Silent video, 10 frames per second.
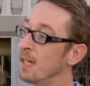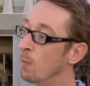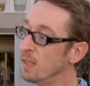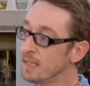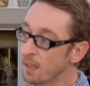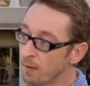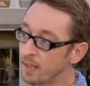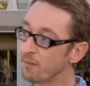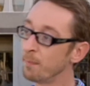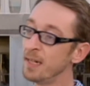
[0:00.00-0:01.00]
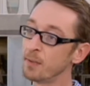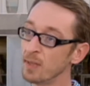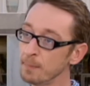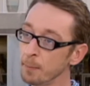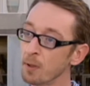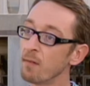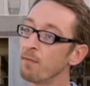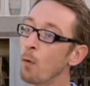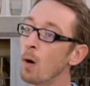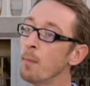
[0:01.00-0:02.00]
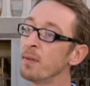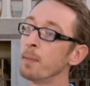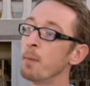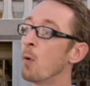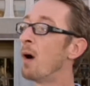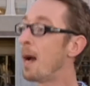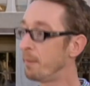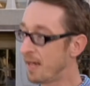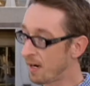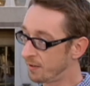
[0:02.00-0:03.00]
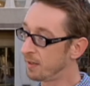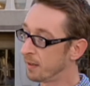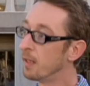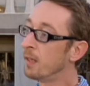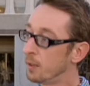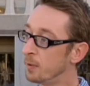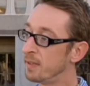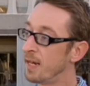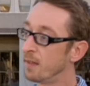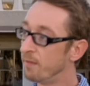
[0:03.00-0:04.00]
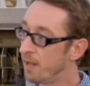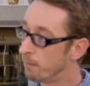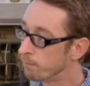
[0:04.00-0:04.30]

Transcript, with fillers: And once you get all the information, once people are informed, they'll be more apt to actually to attend an event.